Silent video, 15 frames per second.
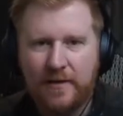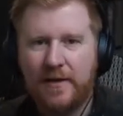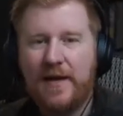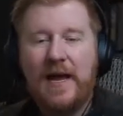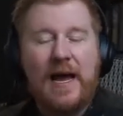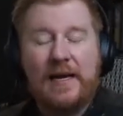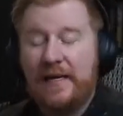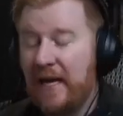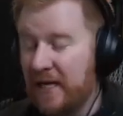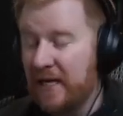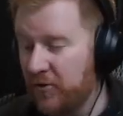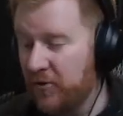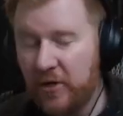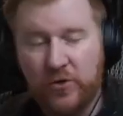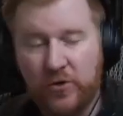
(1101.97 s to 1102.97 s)
And next turn
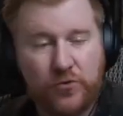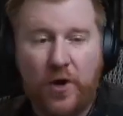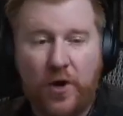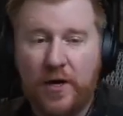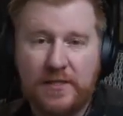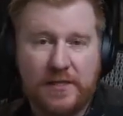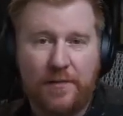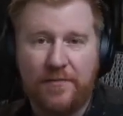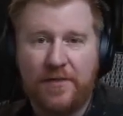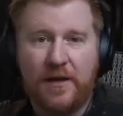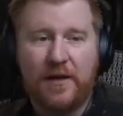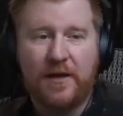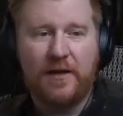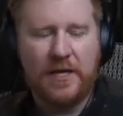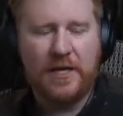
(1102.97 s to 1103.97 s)
you draw something
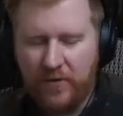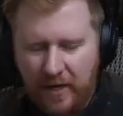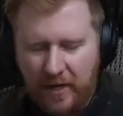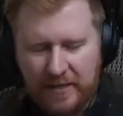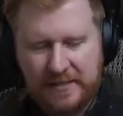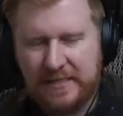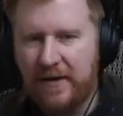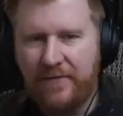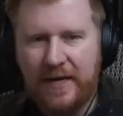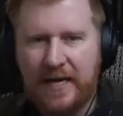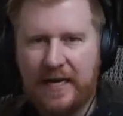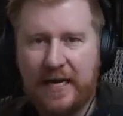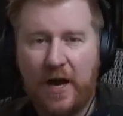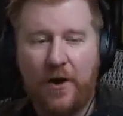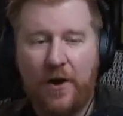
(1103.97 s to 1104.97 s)
that you've got 7 ink
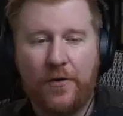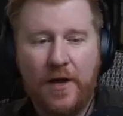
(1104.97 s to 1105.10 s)
out.